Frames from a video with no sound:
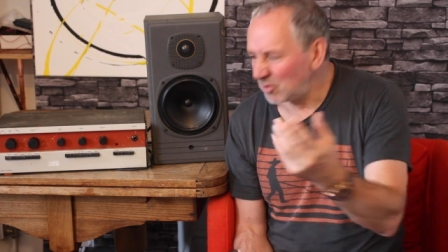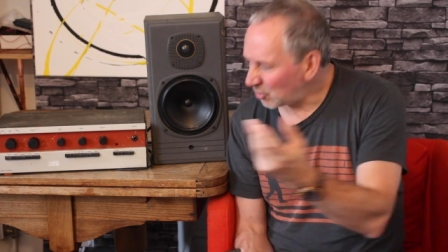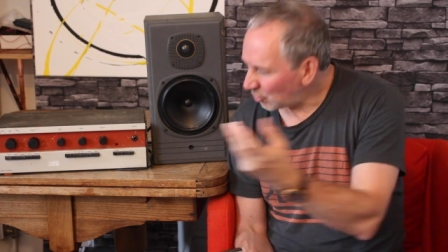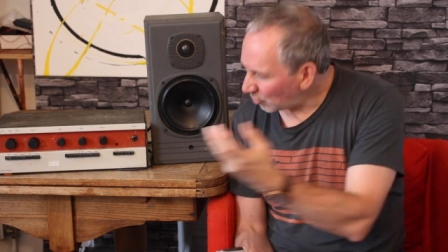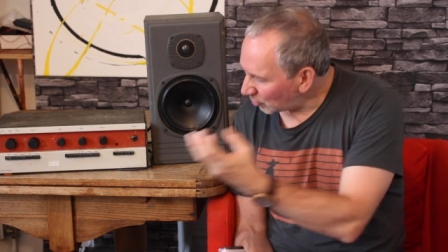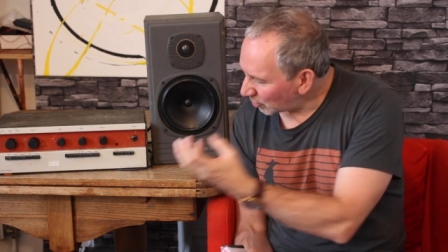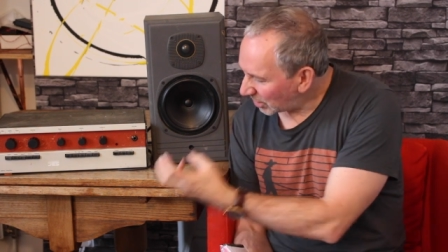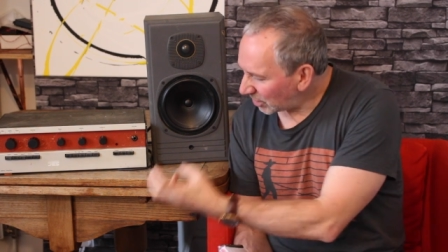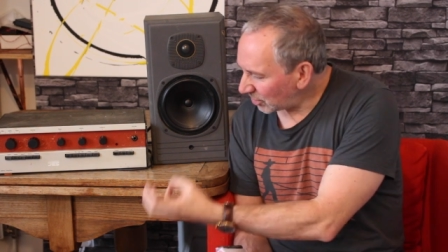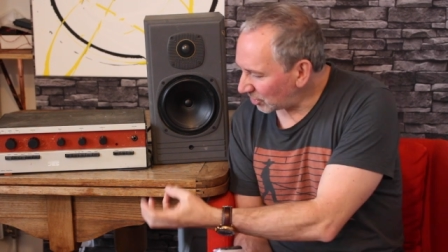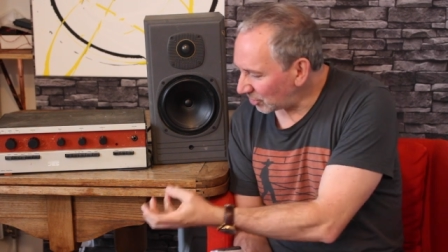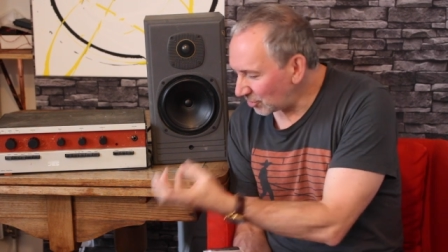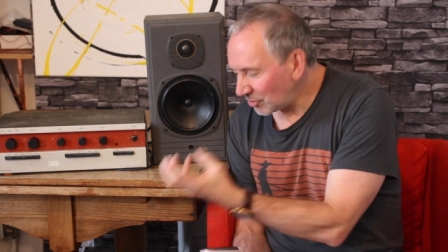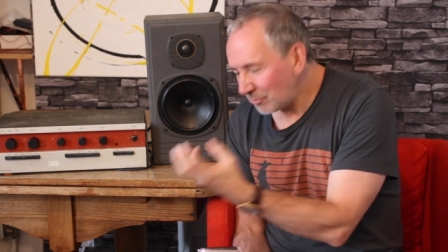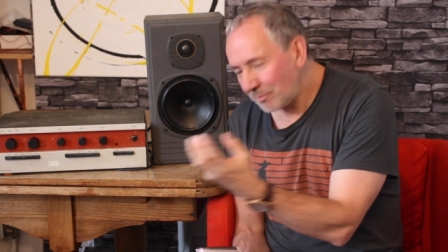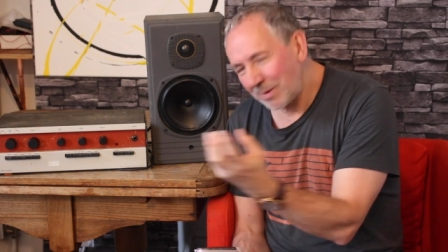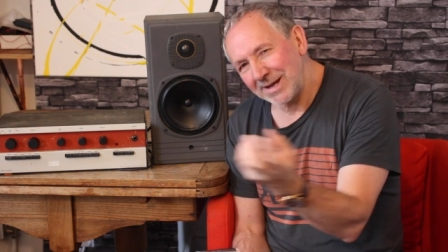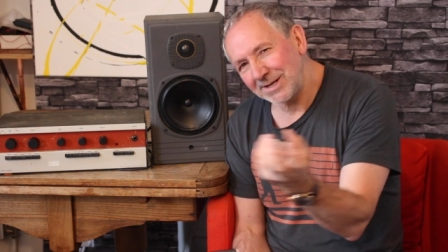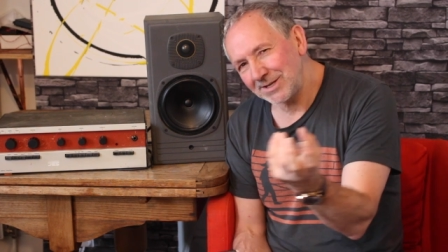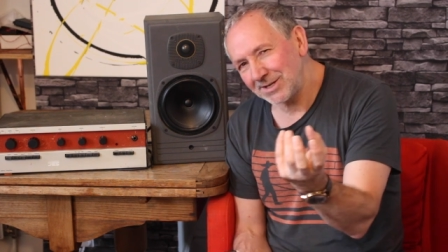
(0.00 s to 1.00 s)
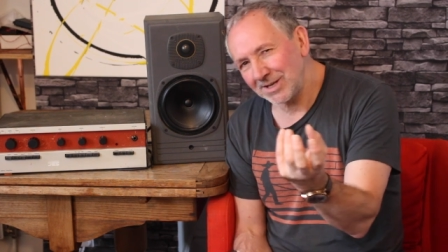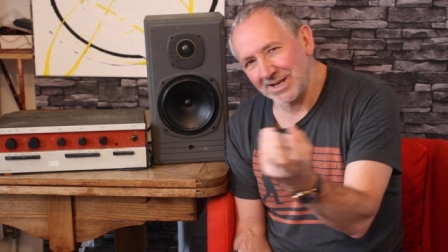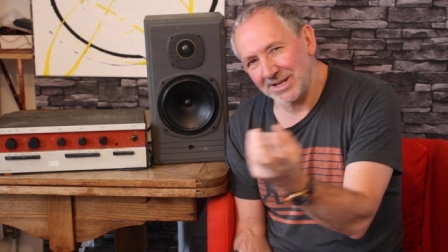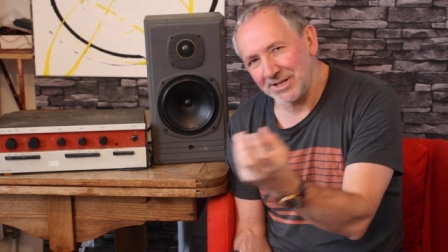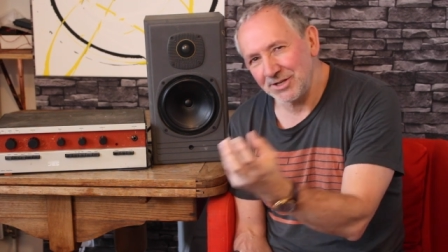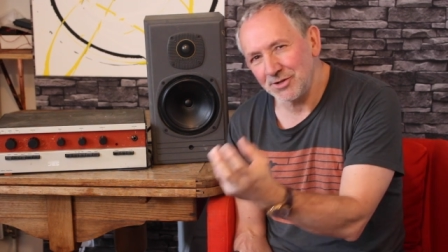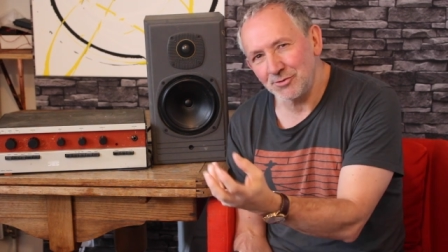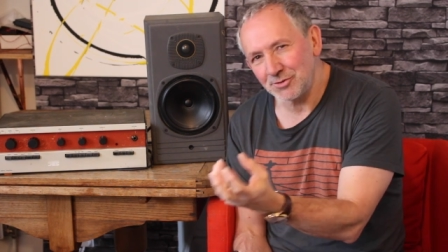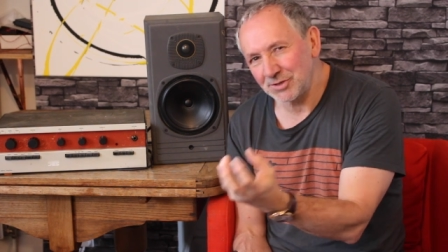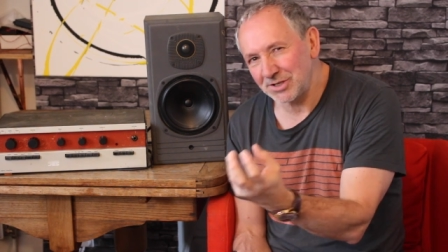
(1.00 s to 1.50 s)
You're, you're
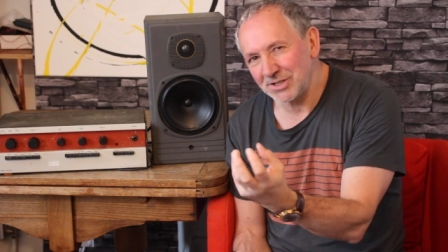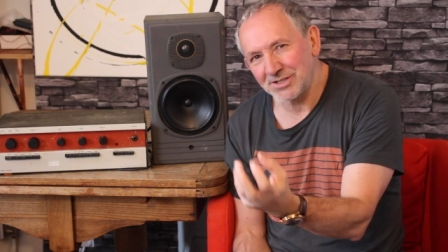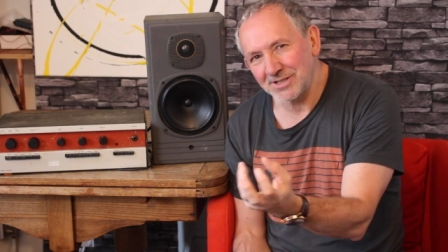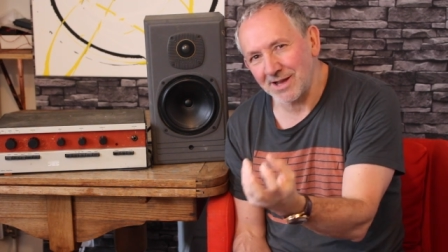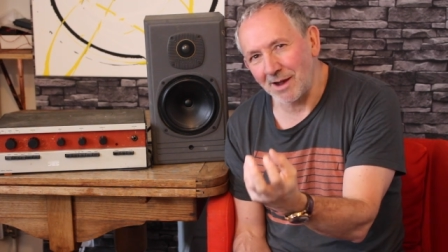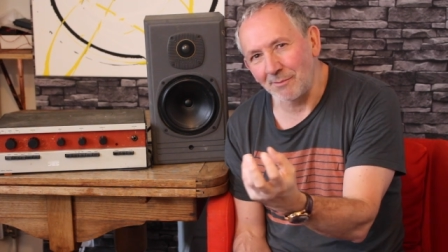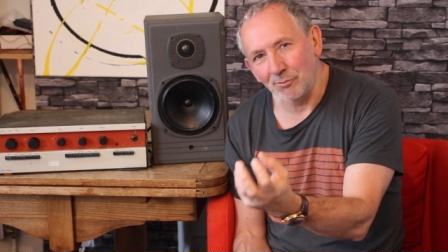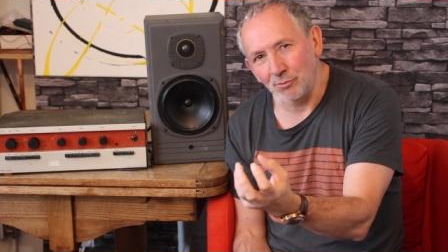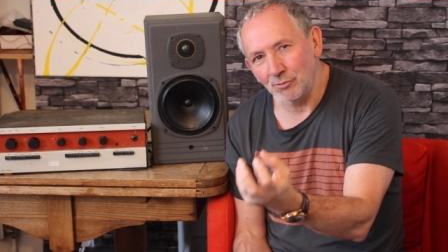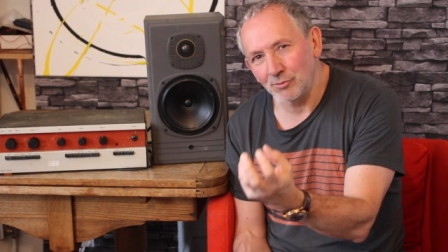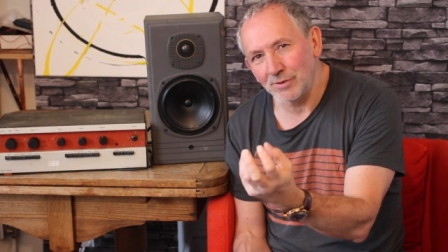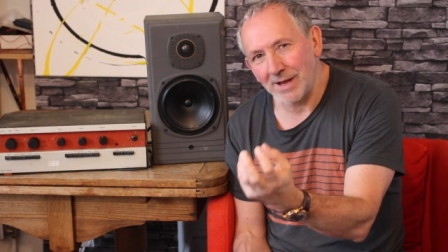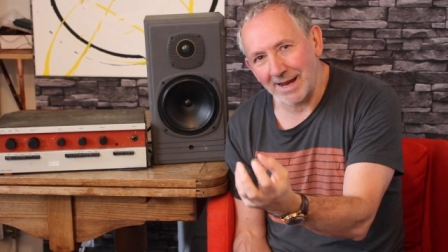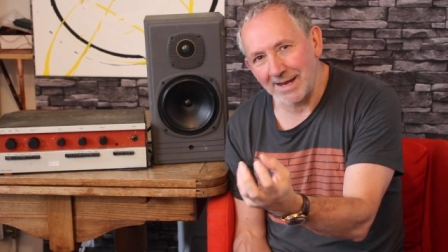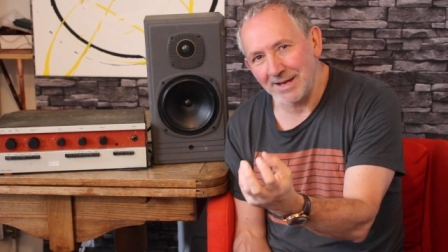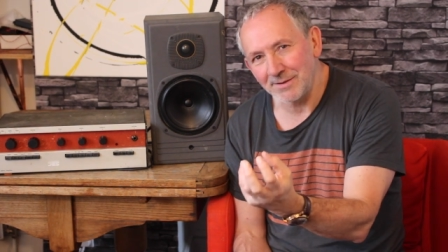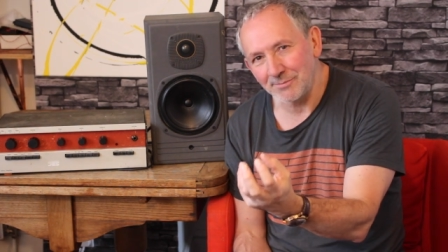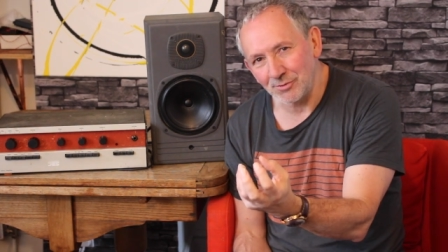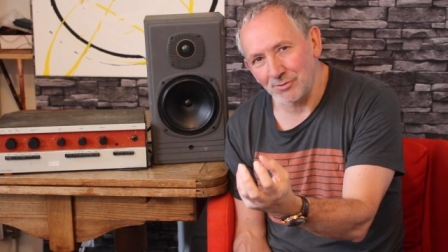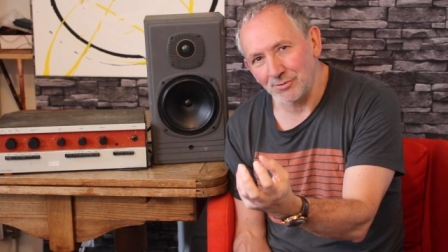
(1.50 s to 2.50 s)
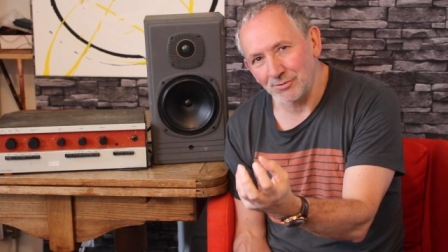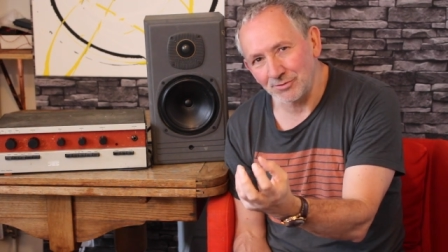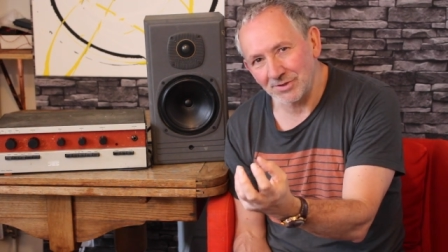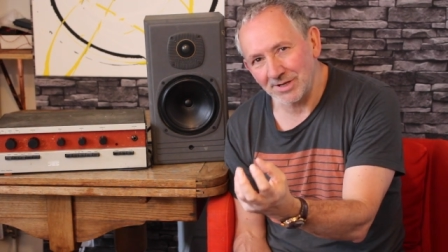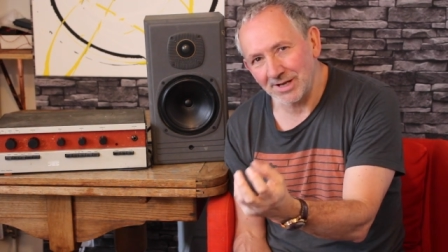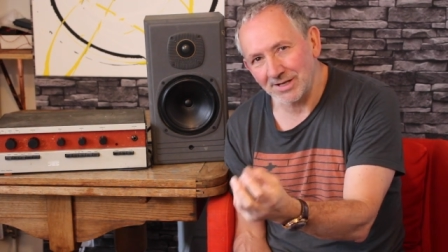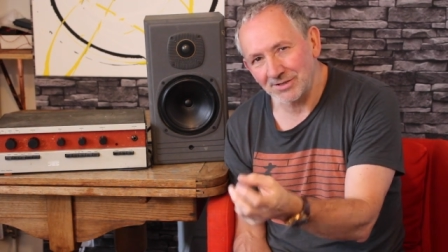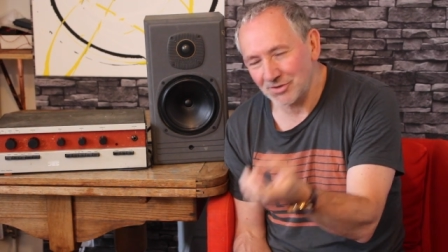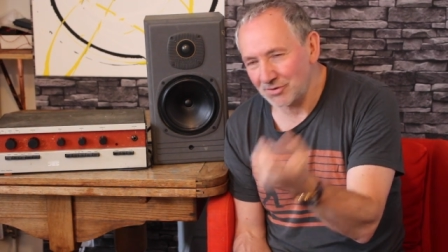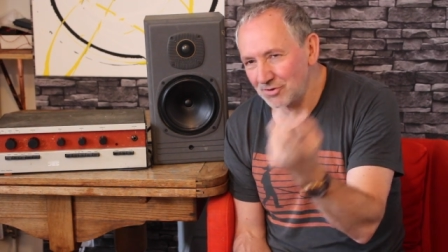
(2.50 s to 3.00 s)
basically using double
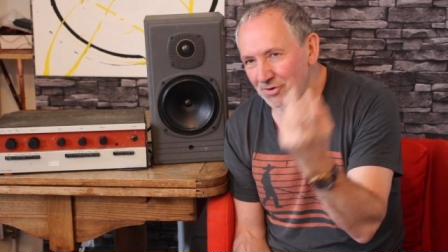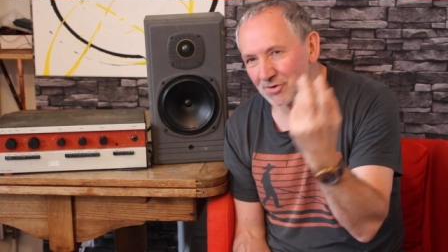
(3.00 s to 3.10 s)
cables, yeah? So